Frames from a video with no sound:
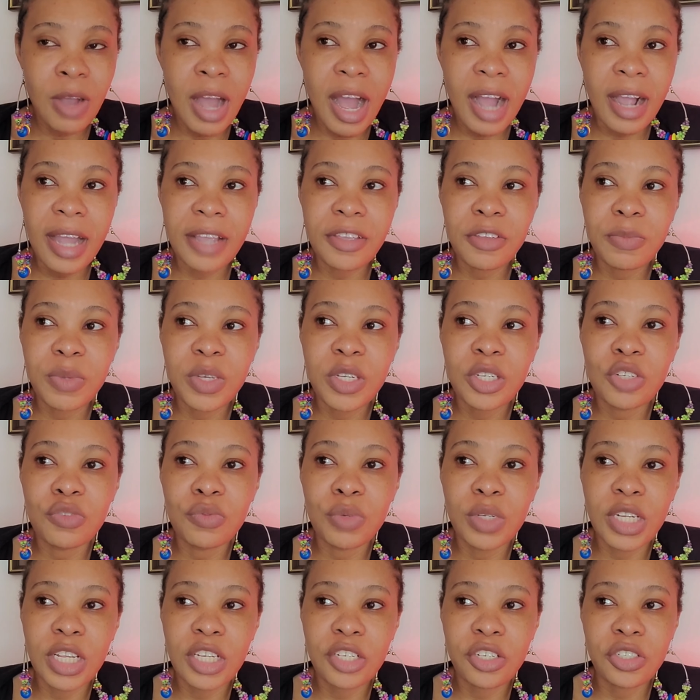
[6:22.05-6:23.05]
How can you be in a
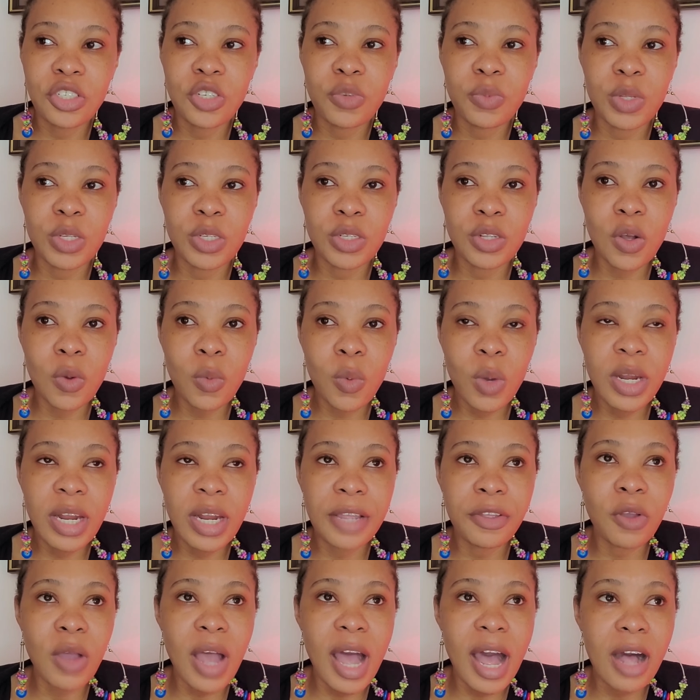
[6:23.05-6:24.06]
relationship with someone
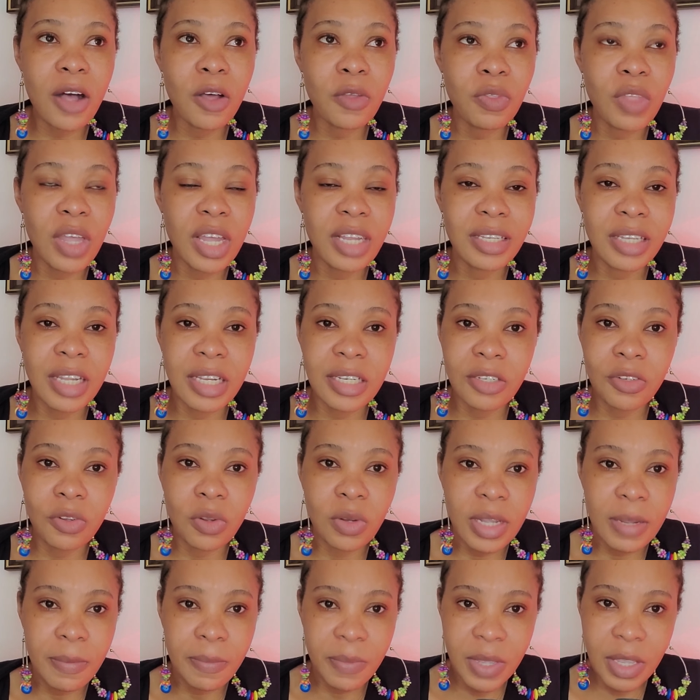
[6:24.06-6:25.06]
and you're out there dating
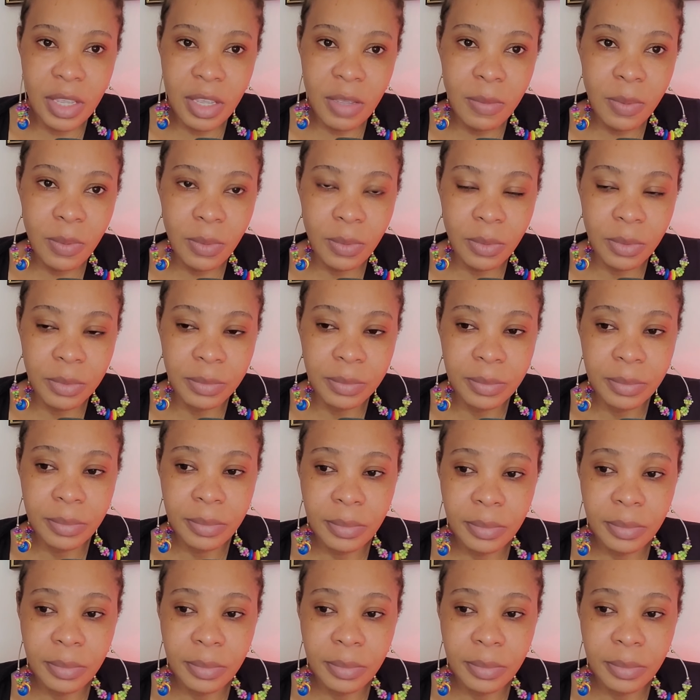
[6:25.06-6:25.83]
other people?